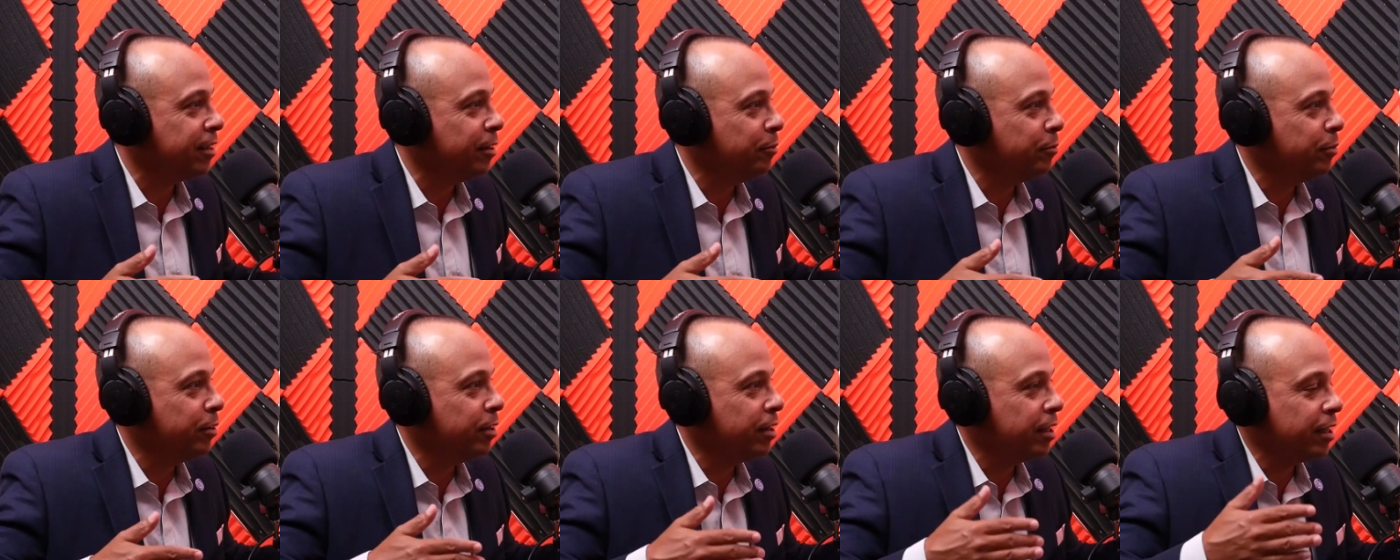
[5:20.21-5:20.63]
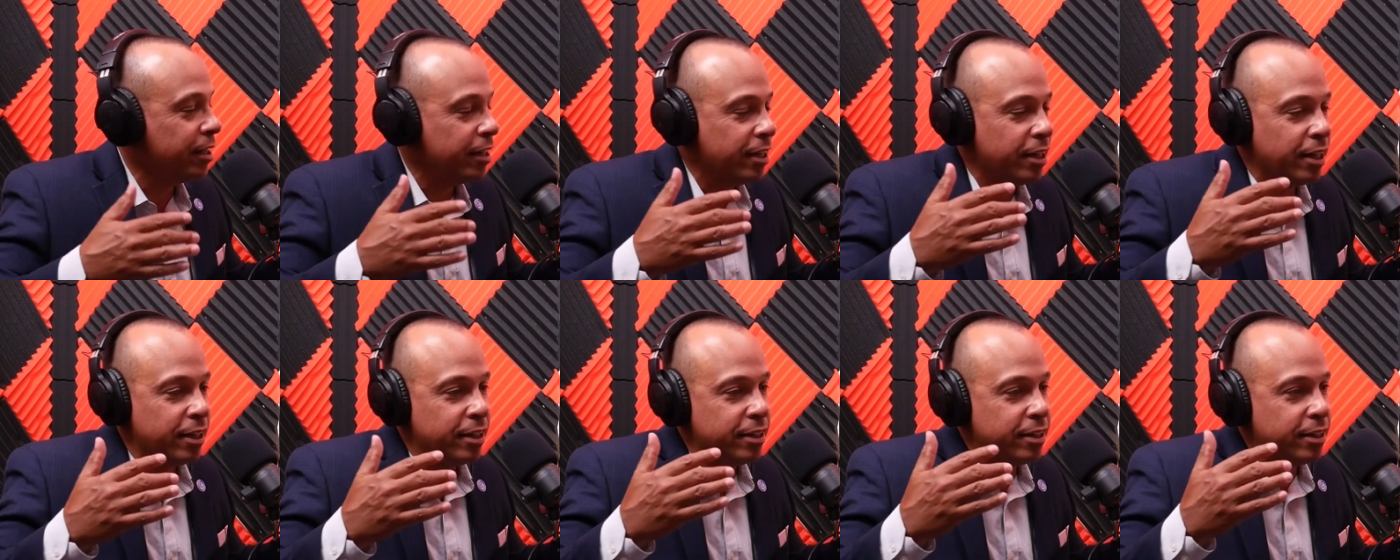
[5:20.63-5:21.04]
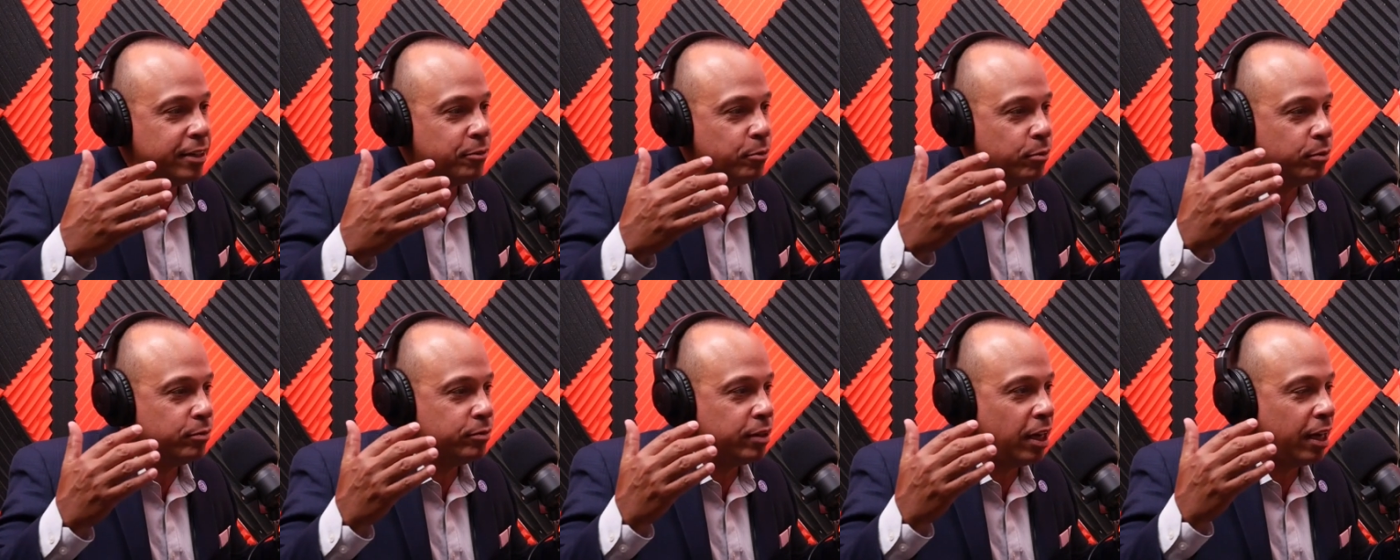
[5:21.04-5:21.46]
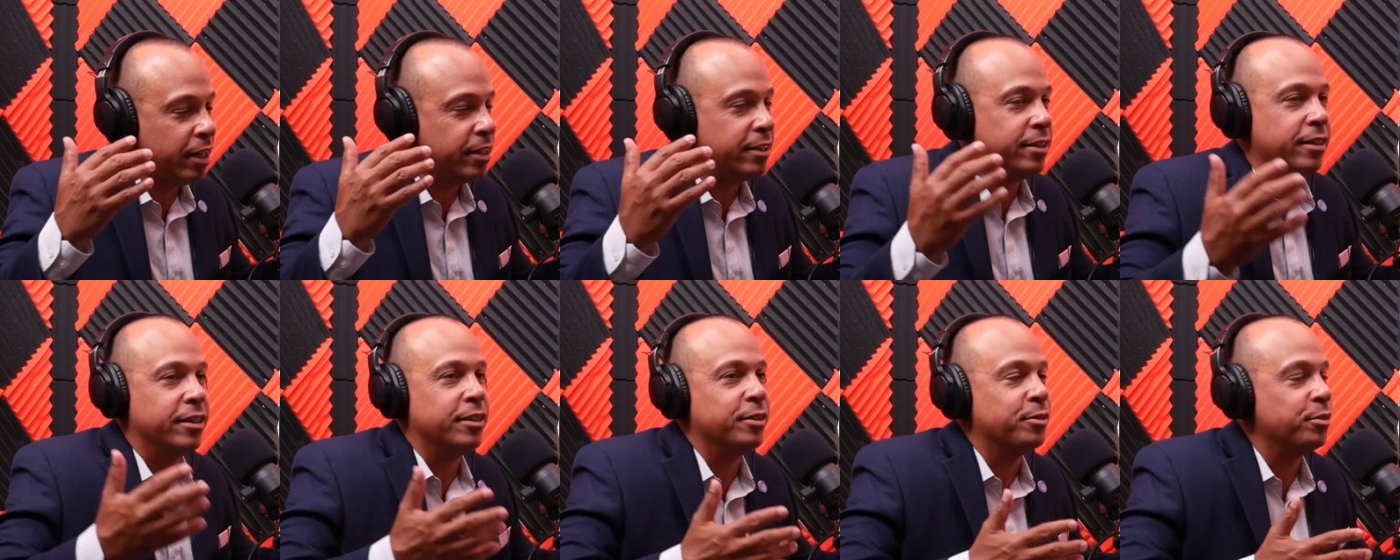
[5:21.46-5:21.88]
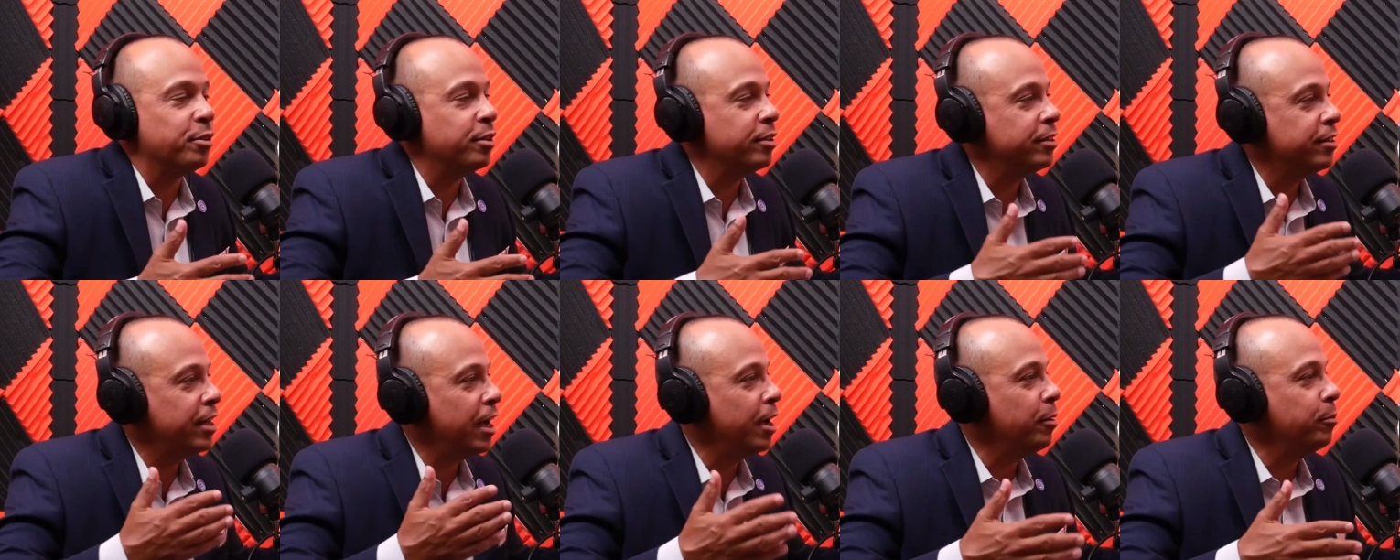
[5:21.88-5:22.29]
I feel like ideas are a
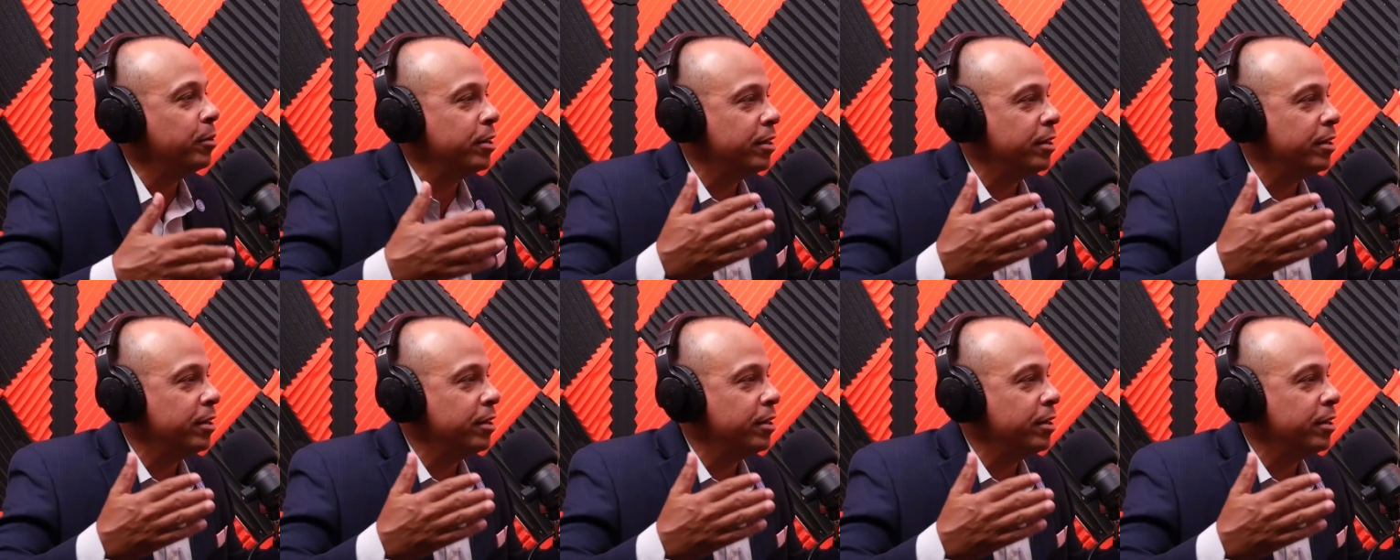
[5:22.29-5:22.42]
dime a